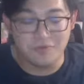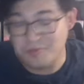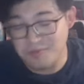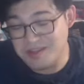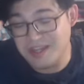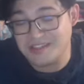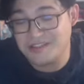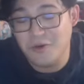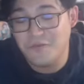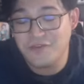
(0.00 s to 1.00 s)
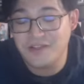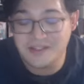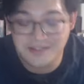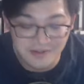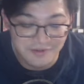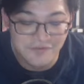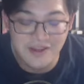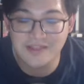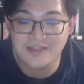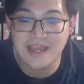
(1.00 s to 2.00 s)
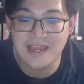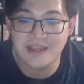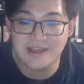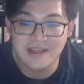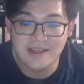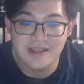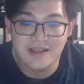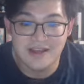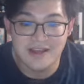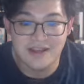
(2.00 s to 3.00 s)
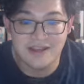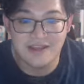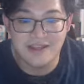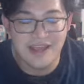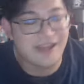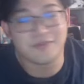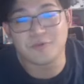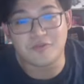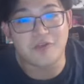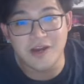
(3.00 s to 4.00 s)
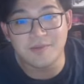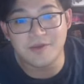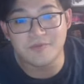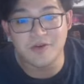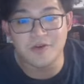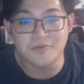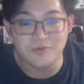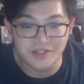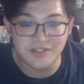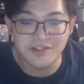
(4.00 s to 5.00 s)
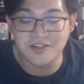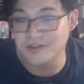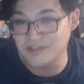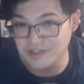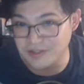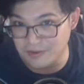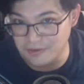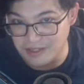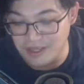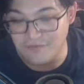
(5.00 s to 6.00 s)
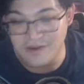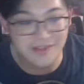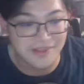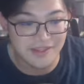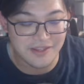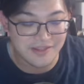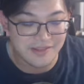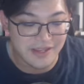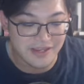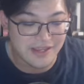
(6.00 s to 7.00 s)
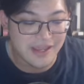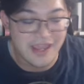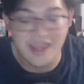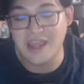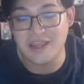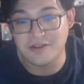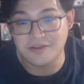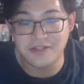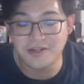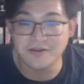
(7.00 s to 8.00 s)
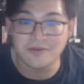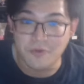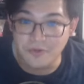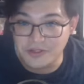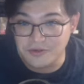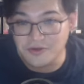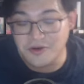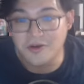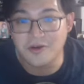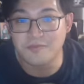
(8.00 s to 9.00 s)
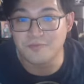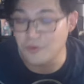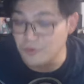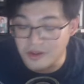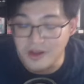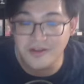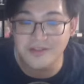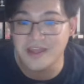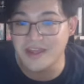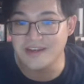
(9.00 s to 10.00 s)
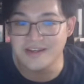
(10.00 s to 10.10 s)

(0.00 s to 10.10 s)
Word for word: yeah, just hopefully it's an event that uh, a requirement where we need to clear Singularity F. Anything like, hey, clear Ordeal Call Prologue, then